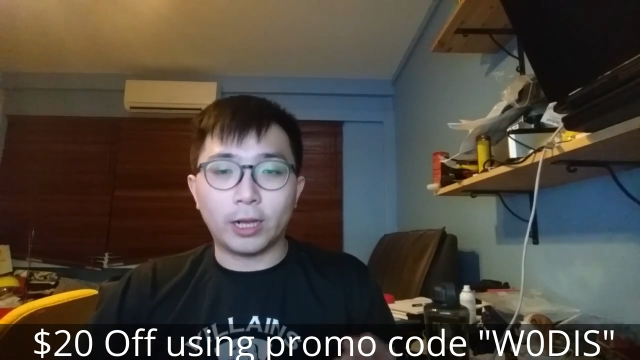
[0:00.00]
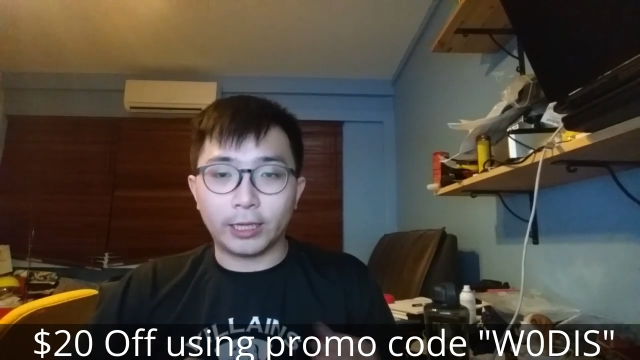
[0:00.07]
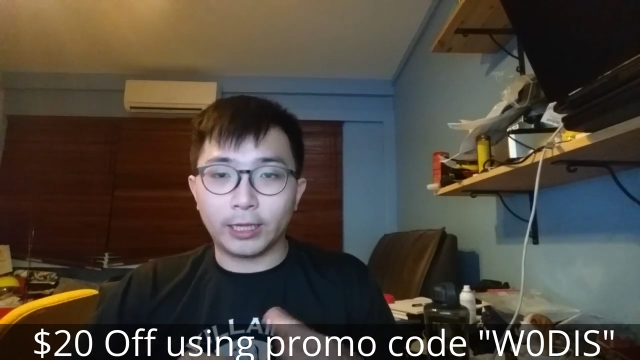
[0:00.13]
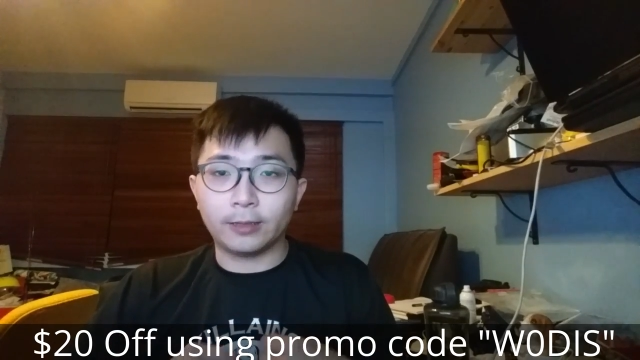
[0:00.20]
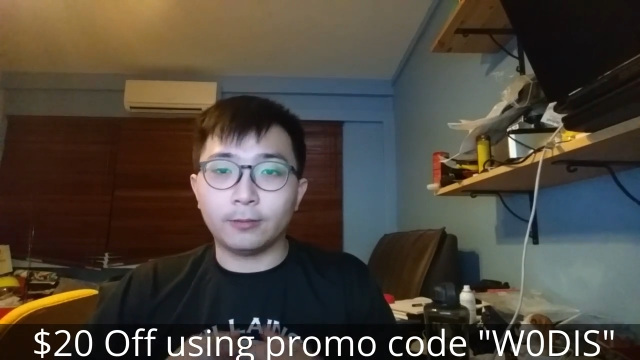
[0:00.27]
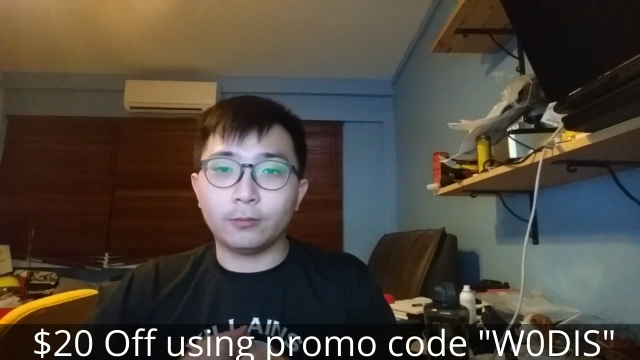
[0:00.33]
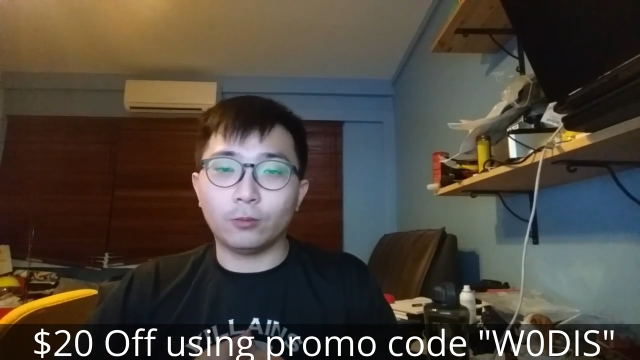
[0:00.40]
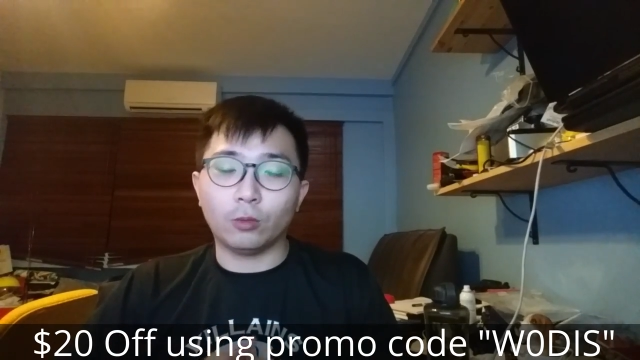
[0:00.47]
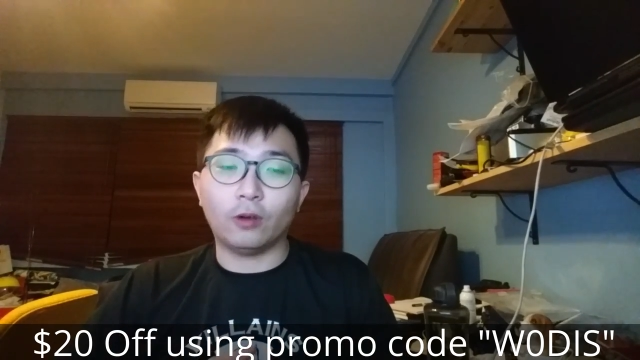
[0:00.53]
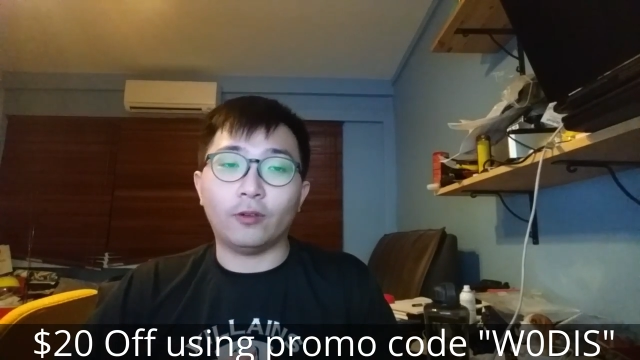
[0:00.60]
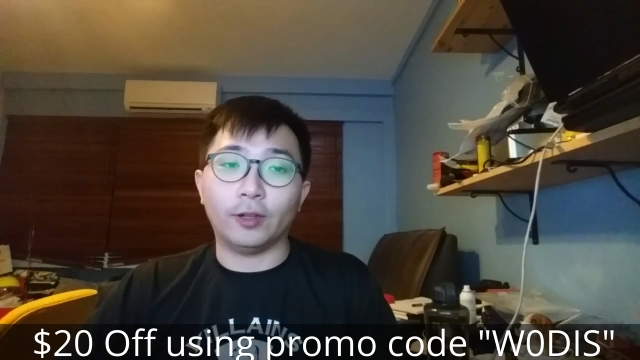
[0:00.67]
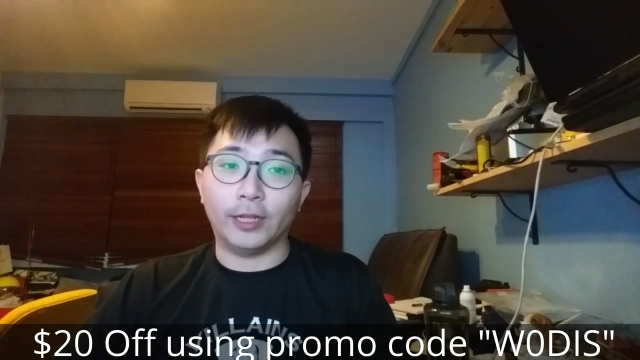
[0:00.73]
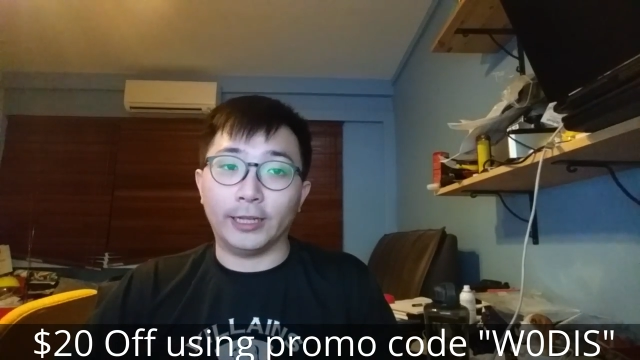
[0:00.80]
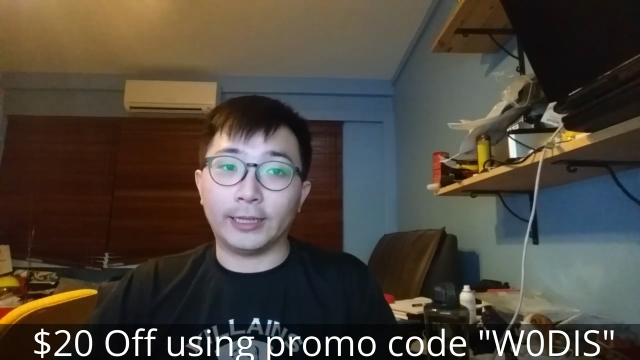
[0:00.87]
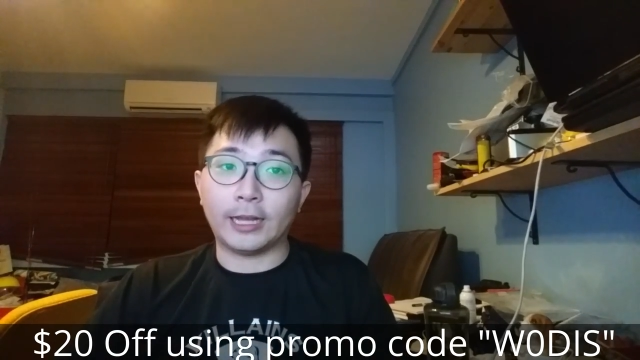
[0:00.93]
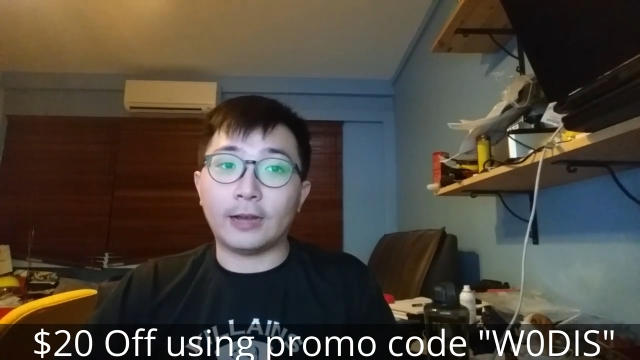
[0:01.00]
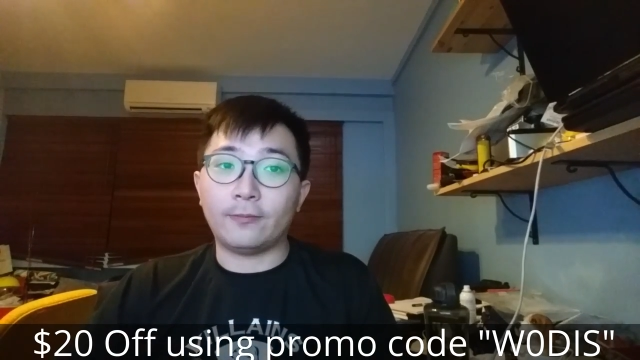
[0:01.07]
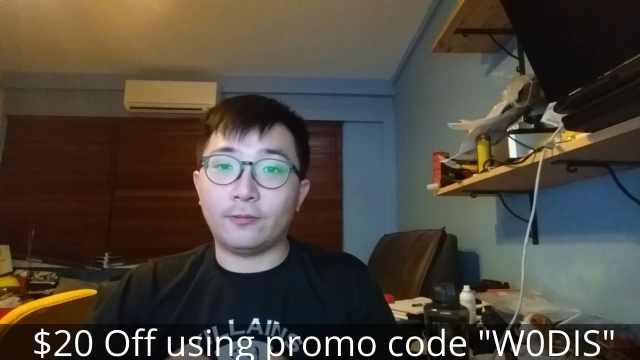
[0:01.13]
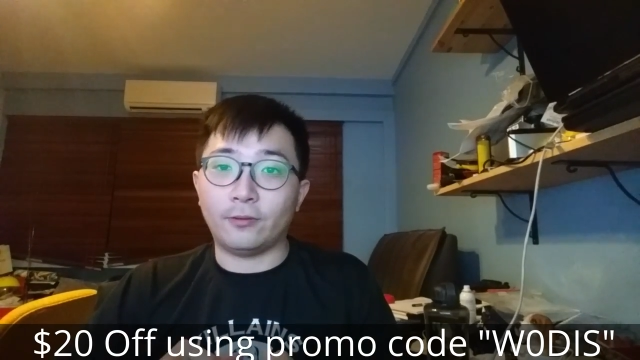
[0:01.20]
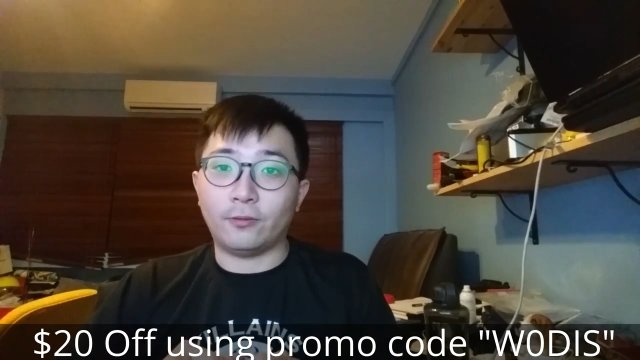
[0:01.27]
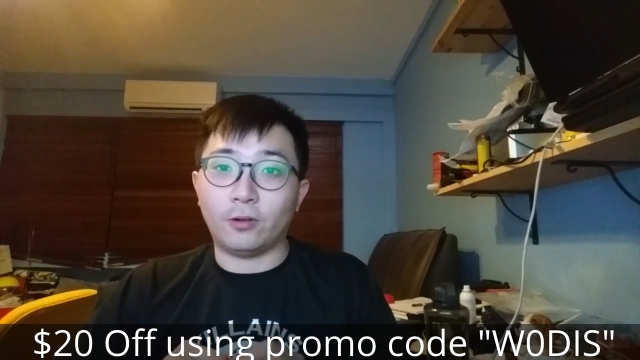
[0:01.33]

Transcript: gig worth of data